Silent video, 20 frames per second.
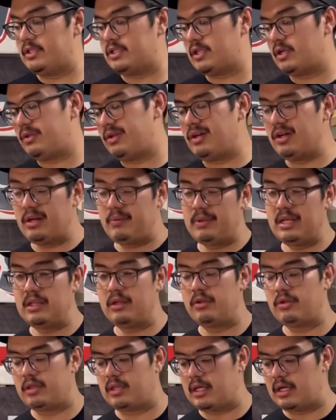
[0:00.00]
So they're gonna be a little
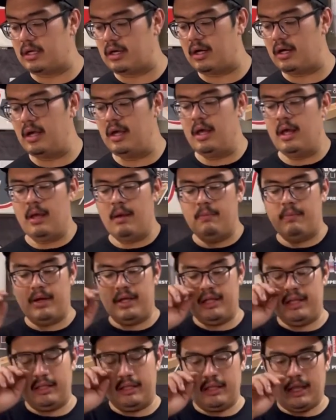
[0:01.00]
thicker,
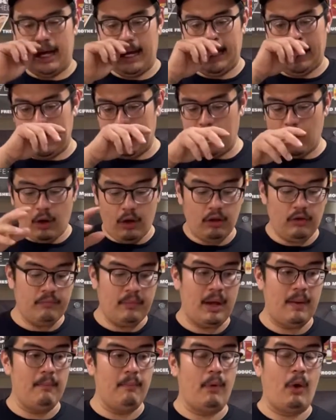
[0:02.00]
but I can get all of my
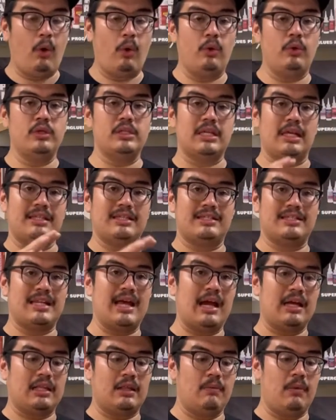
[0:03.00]
molds and
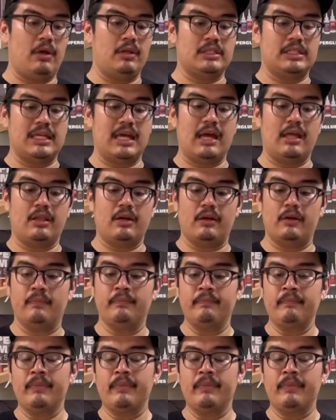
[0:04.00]
stack them all together